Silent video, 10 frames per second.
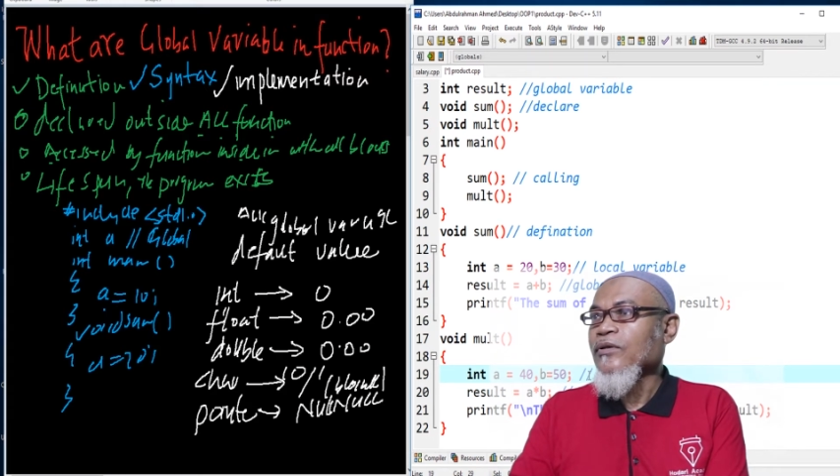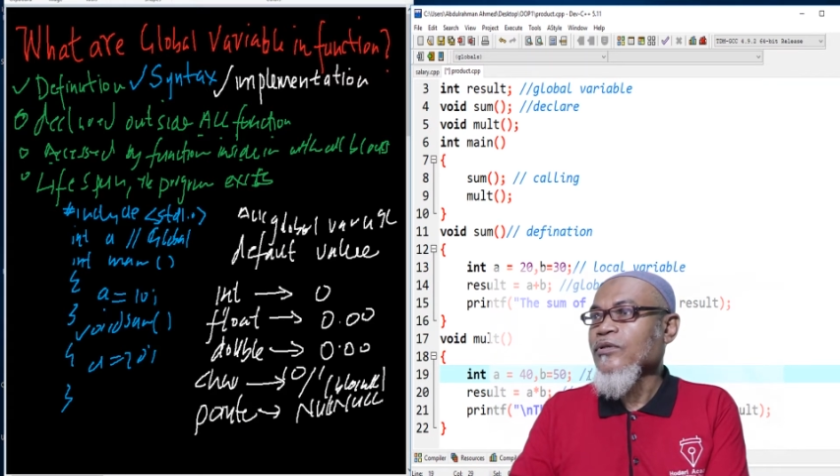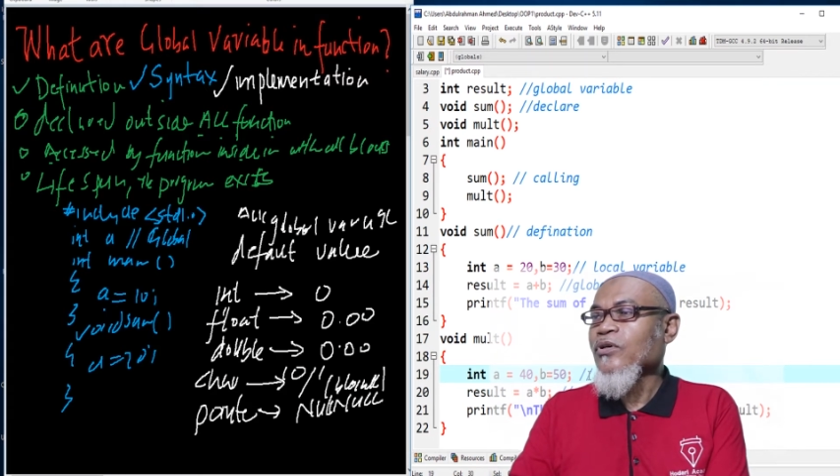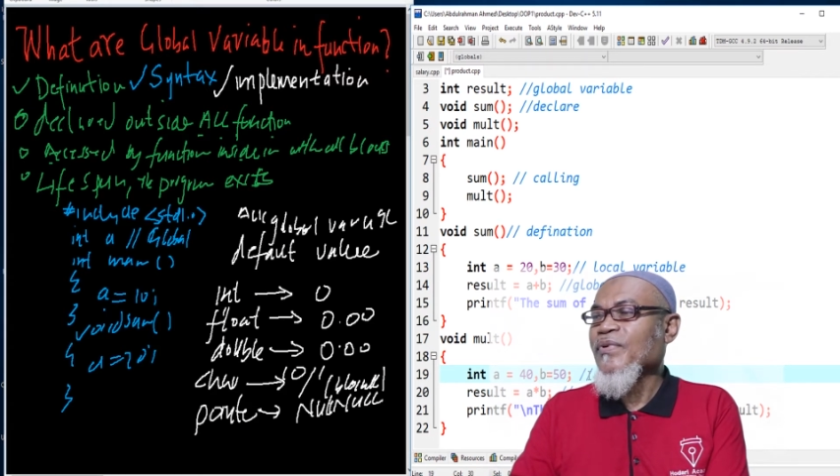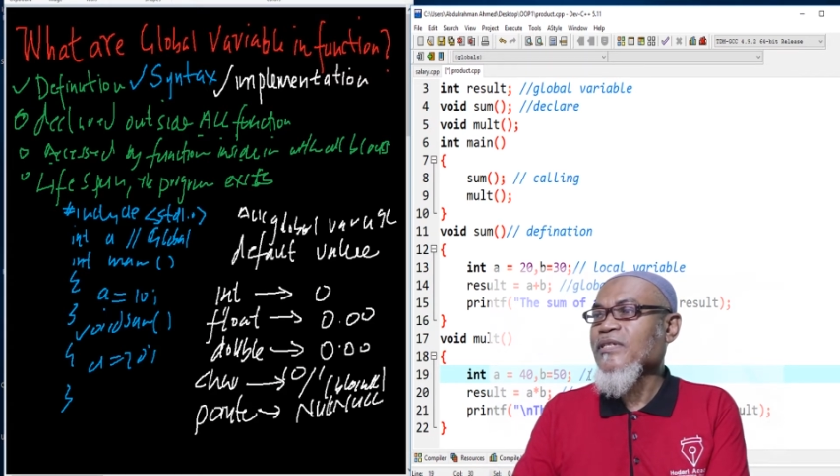
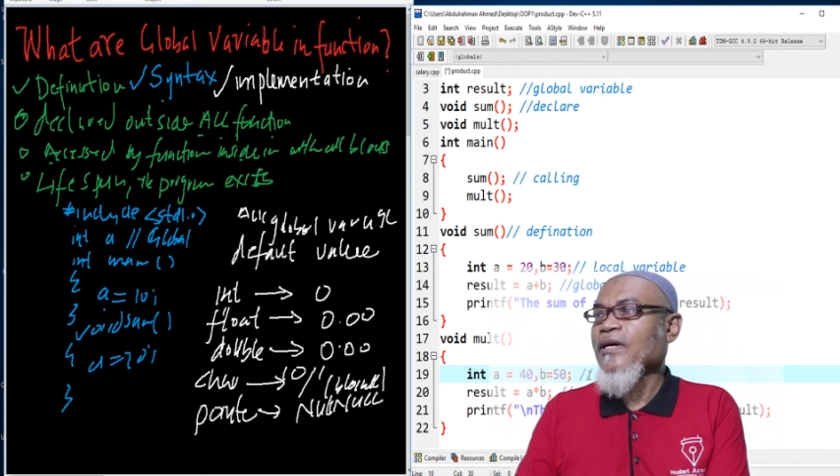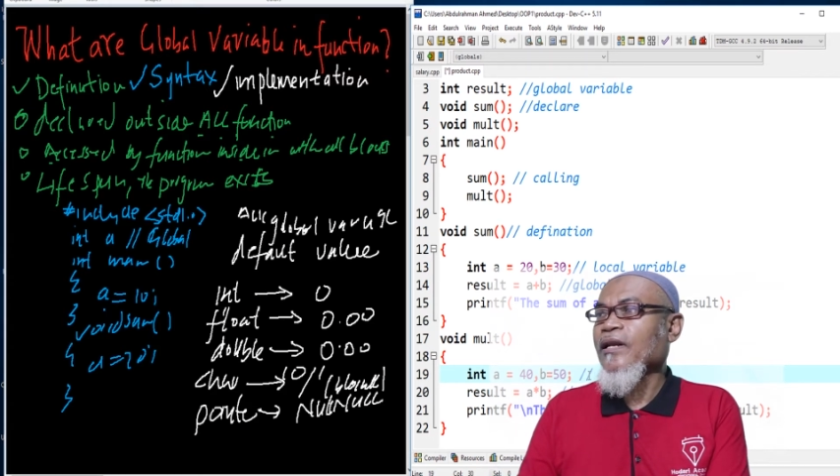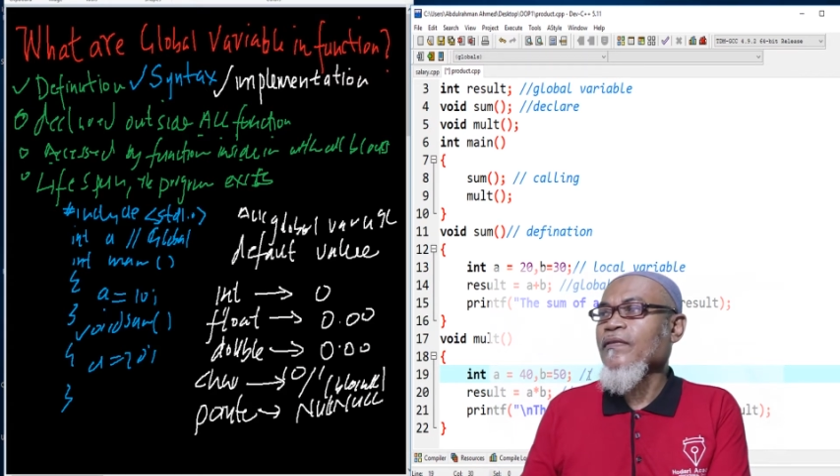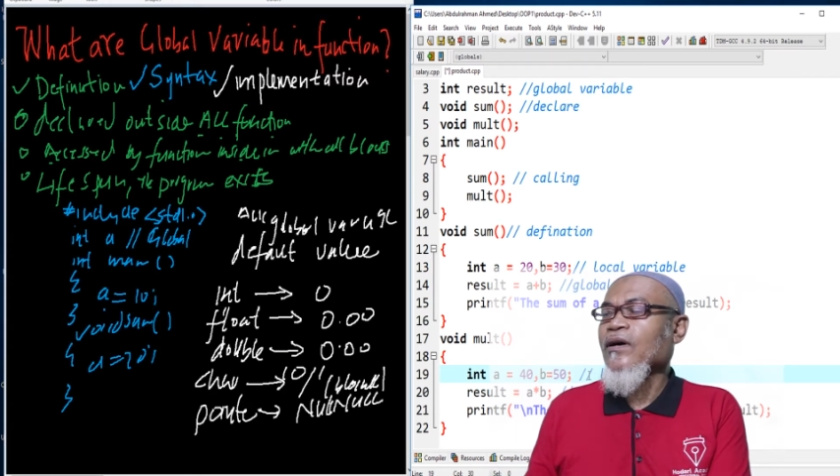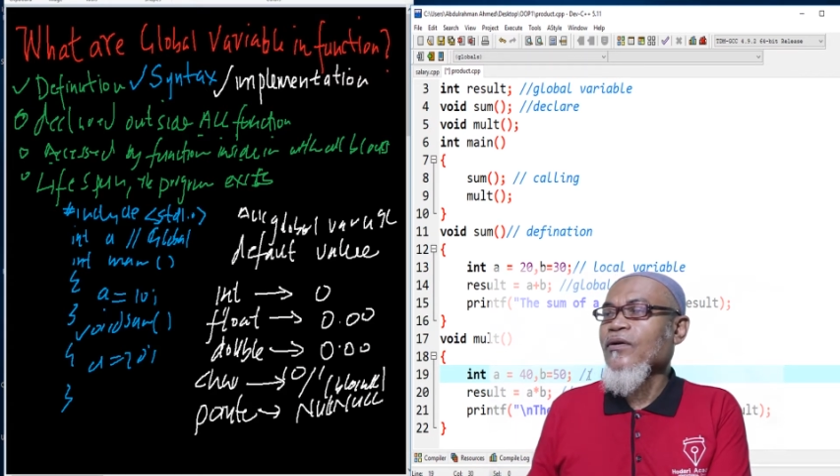So
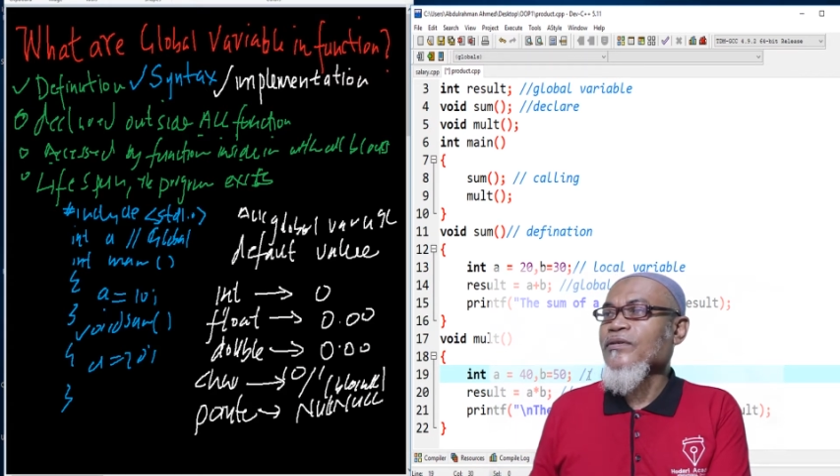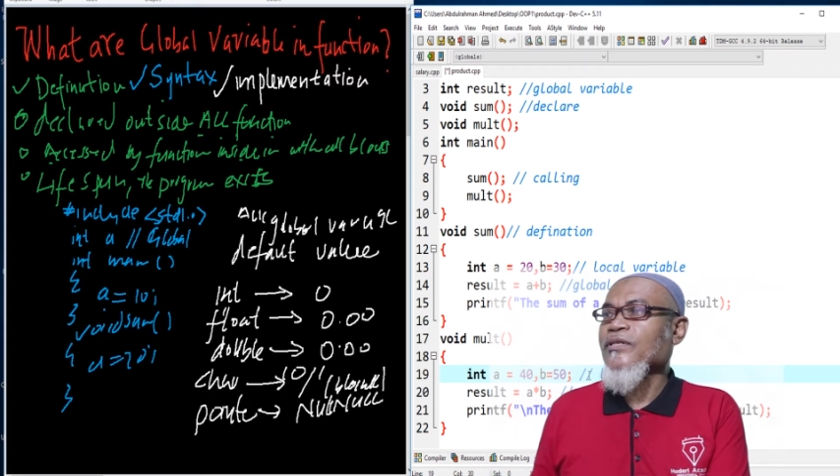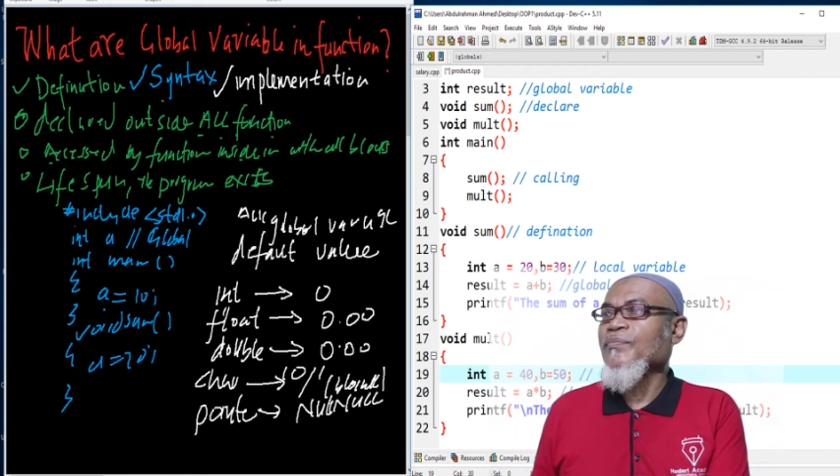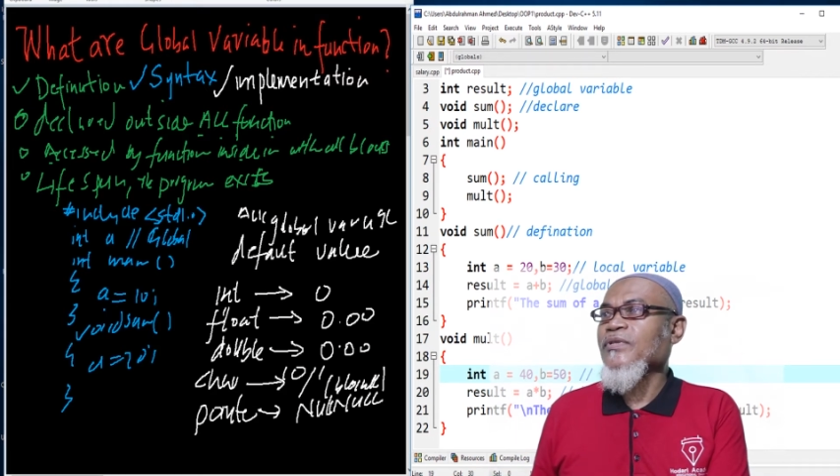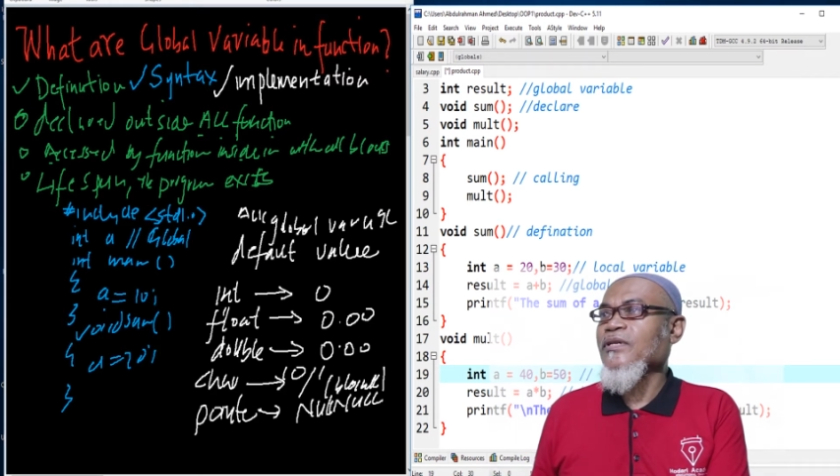basically the
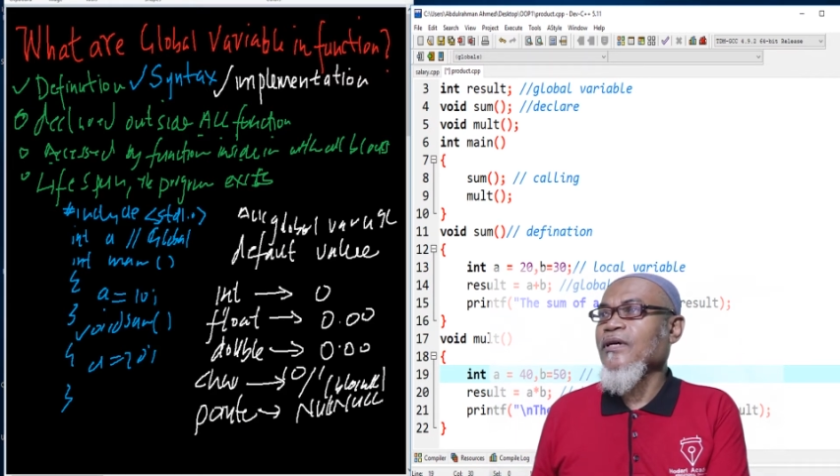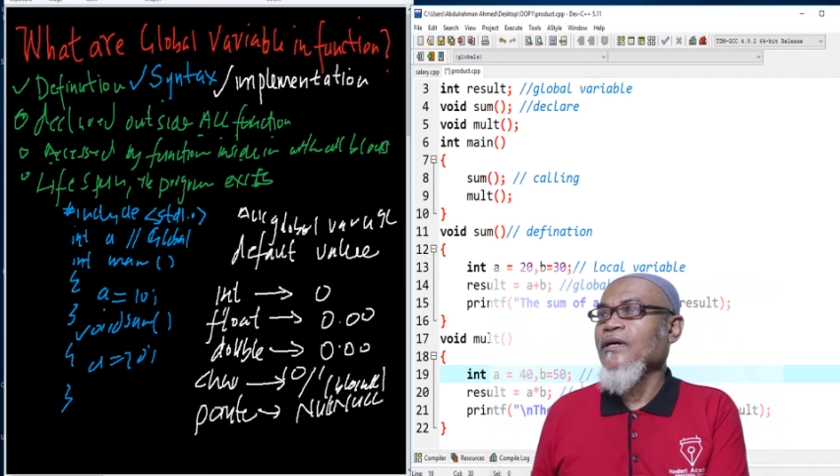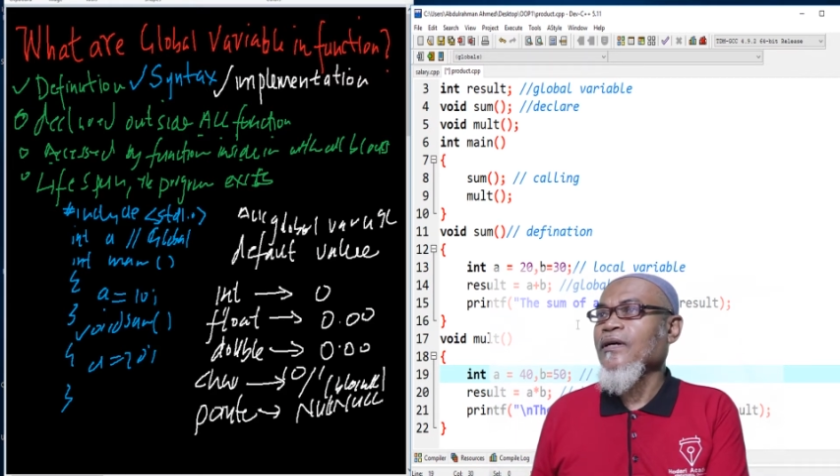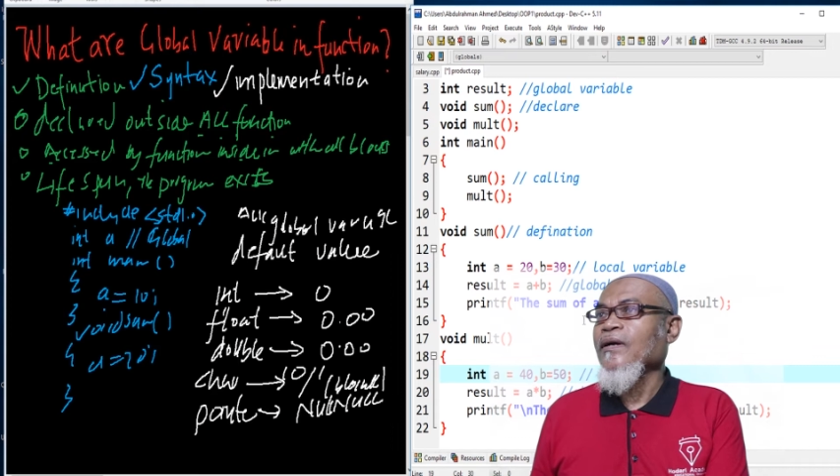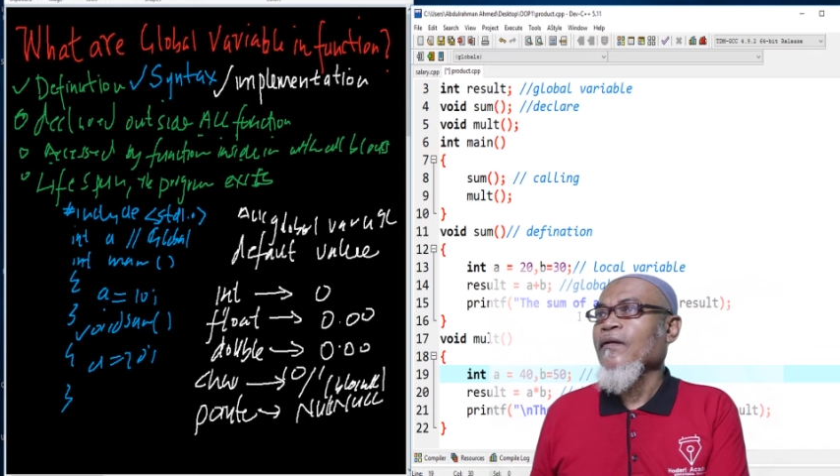concept here,